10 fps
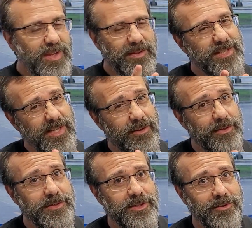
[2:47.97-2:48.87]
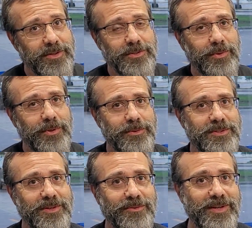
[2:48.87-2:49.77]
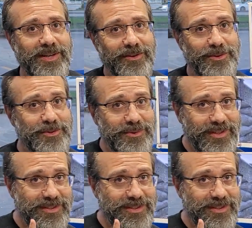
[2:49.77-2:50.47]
That's how Nintendo gets away with stuff right now on the Switch.